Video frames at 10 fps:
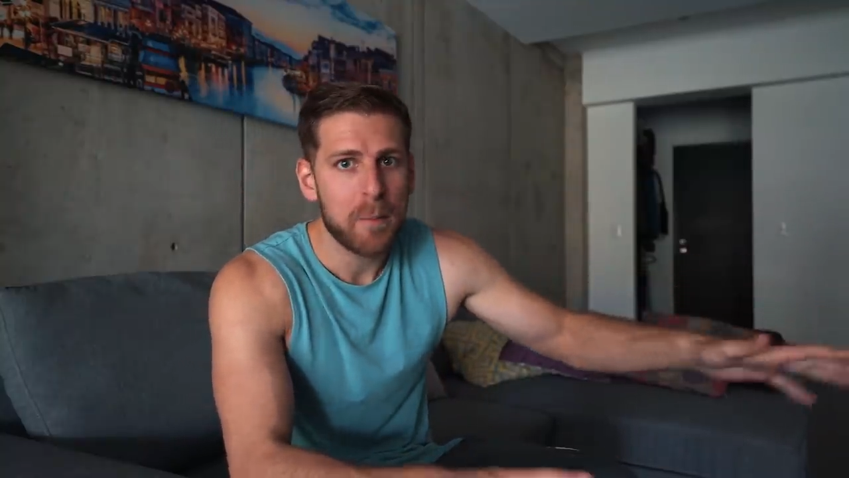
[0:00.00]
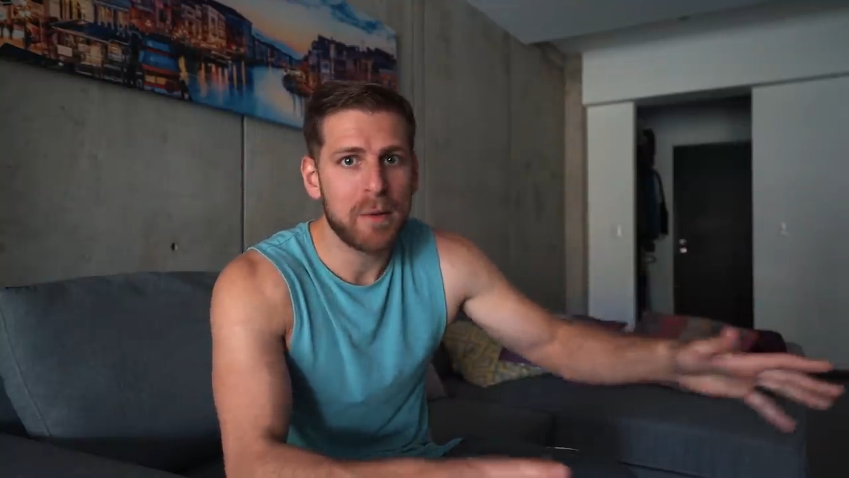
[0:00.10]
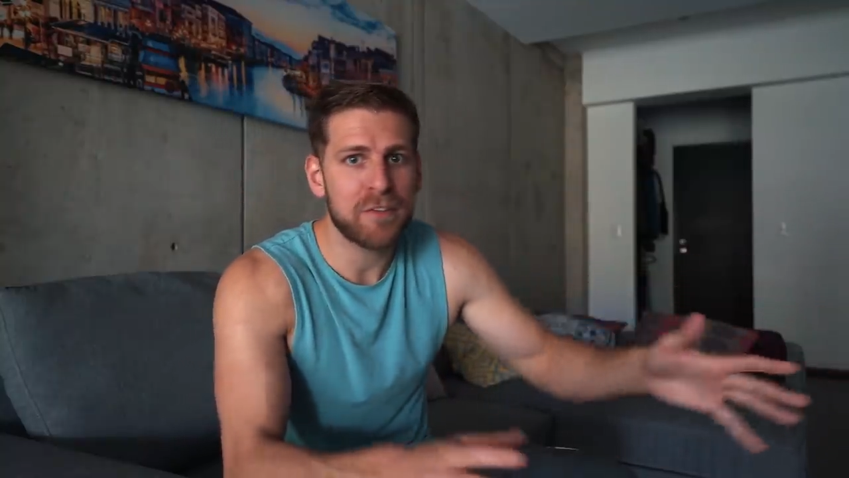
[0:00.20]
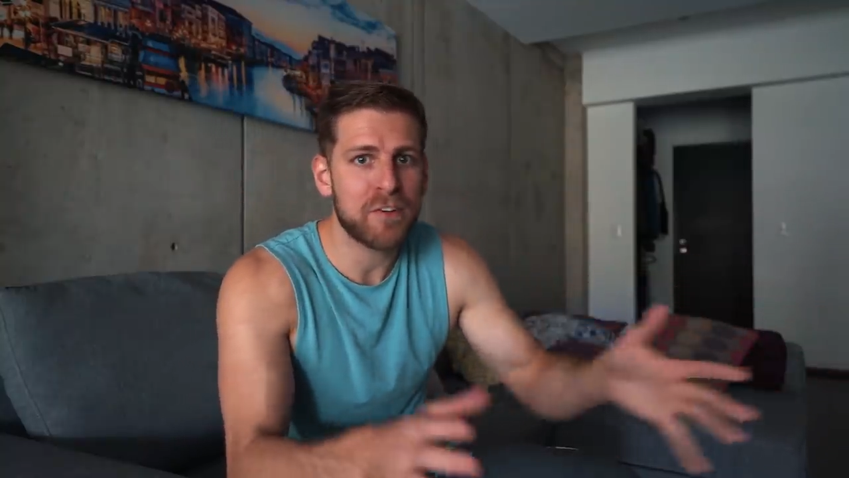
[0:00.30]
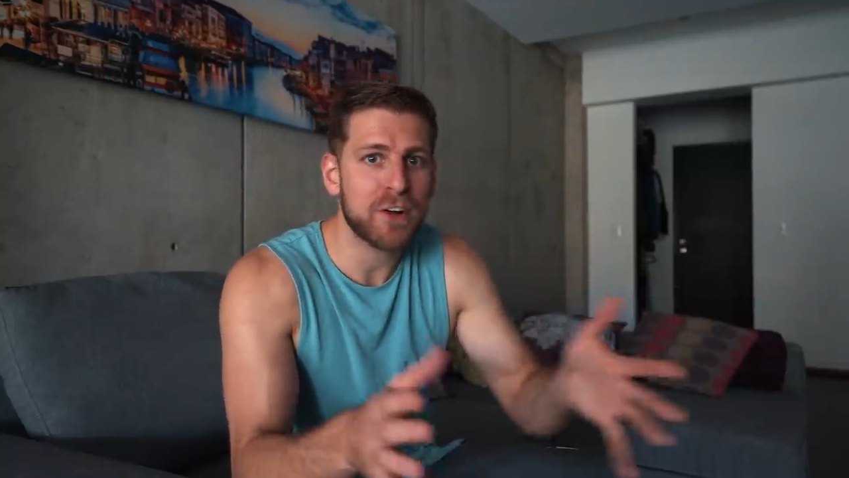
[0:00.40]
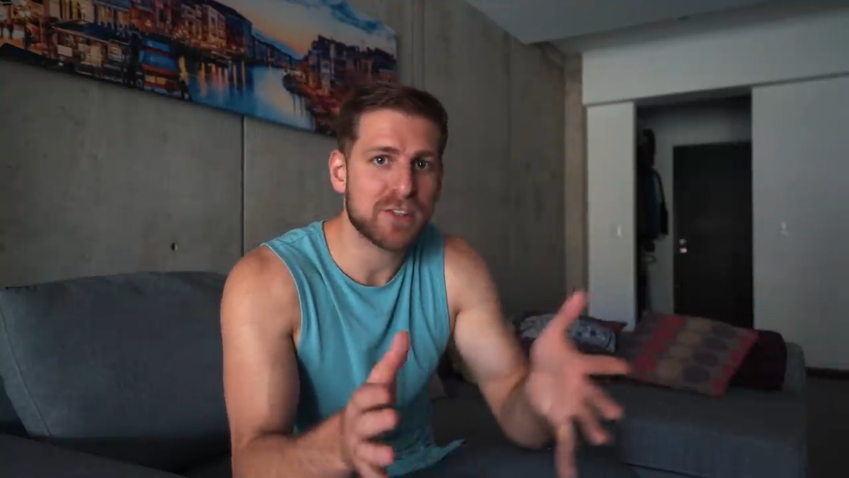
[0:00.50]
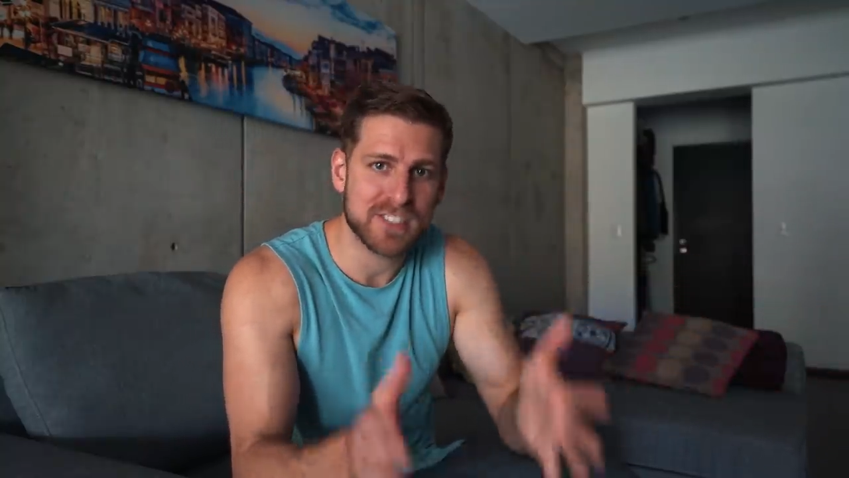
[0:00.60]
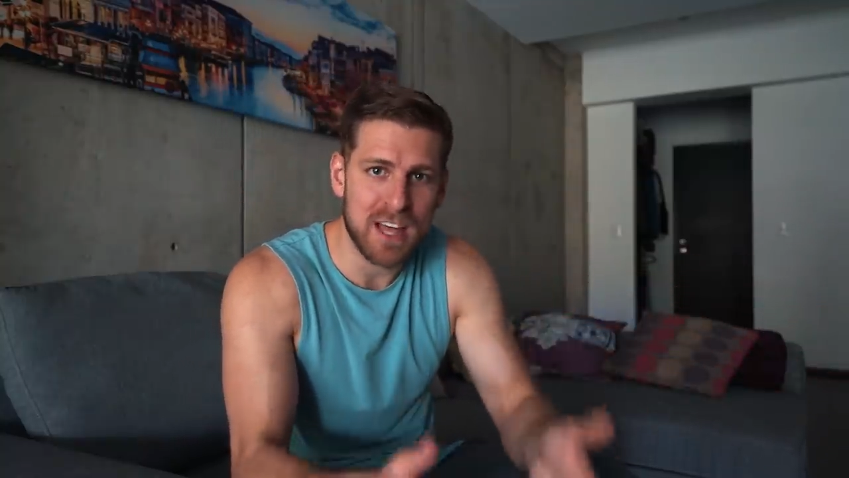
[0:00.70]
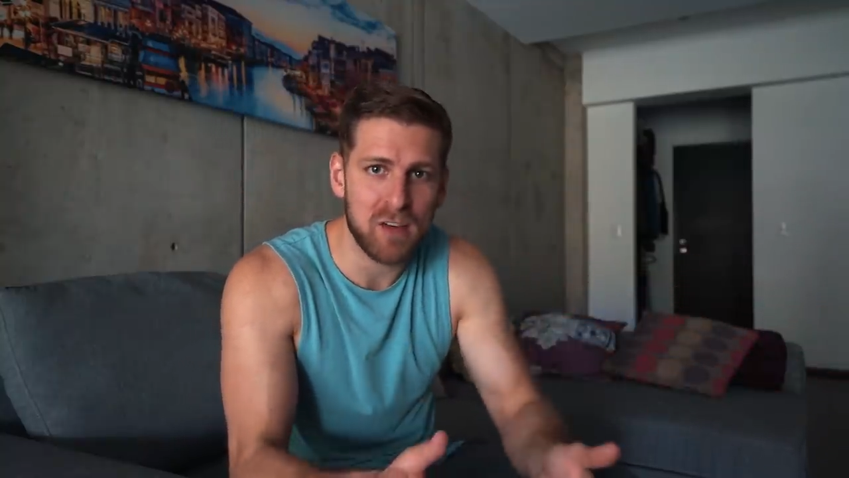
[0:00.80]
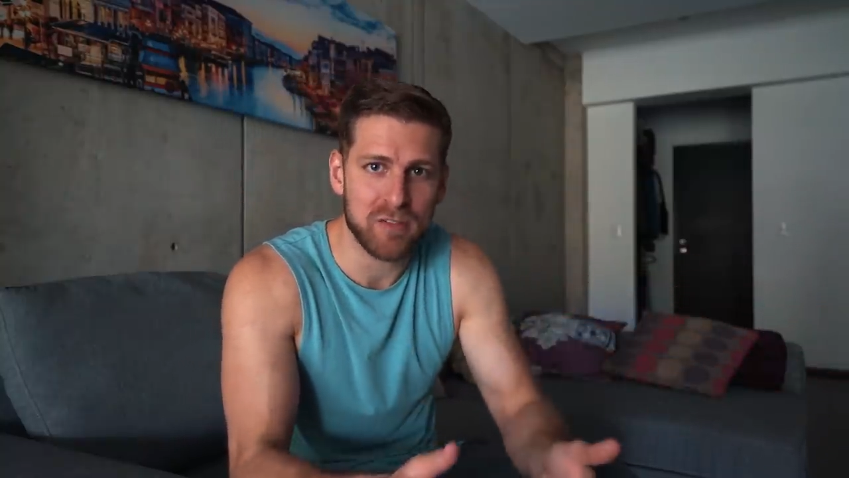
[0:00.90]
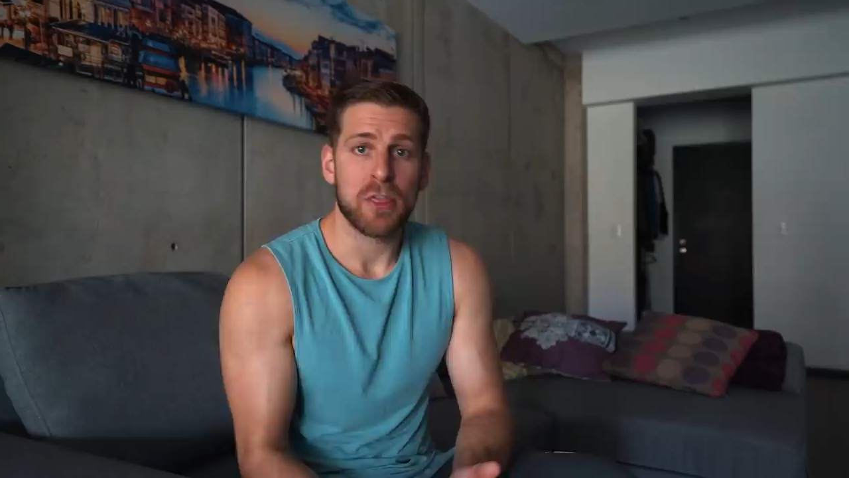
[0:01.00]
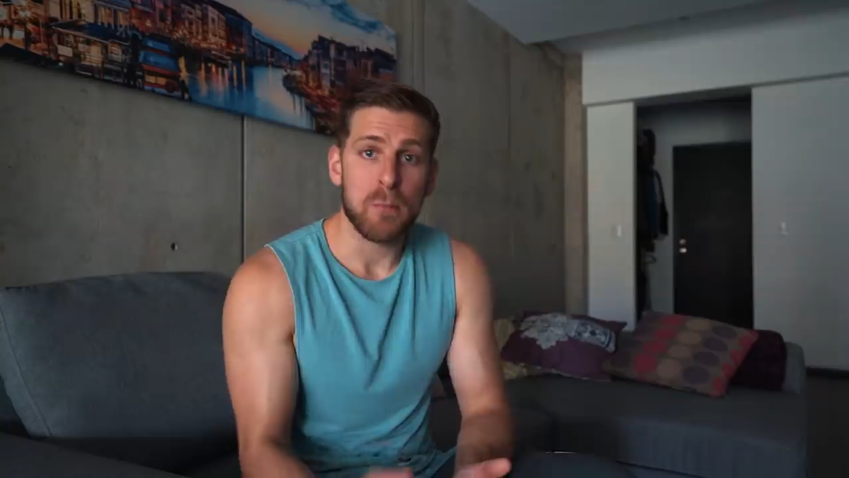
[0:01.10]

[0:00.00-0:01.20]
but for yourself.